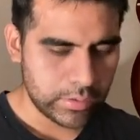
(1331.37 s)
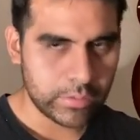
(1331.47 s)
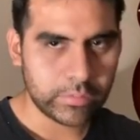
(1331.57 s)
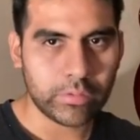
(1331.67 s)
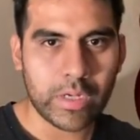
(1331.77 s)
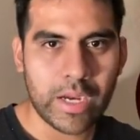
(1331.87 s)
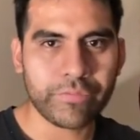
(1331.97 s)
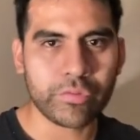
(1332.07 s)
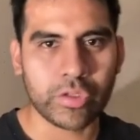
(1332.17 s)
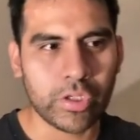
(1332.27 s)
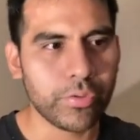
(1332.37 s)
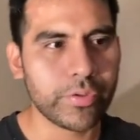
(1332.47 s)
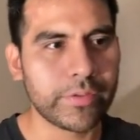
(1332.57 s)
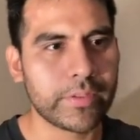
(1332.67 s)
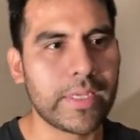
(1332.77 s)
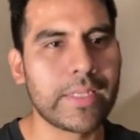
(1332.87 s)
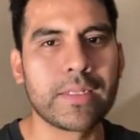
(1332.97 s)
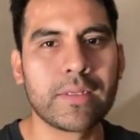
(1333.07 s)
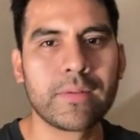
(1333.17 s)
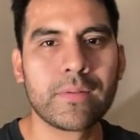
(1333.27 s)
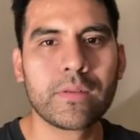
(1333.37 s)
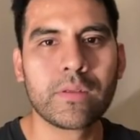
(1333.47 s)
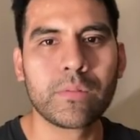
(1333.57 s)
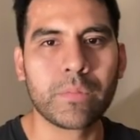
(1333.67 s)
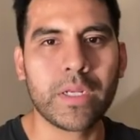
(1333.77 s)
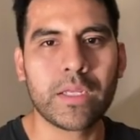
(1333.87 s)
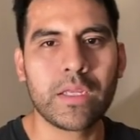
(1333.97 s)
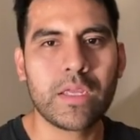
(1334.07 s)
So I have to kill this again, right?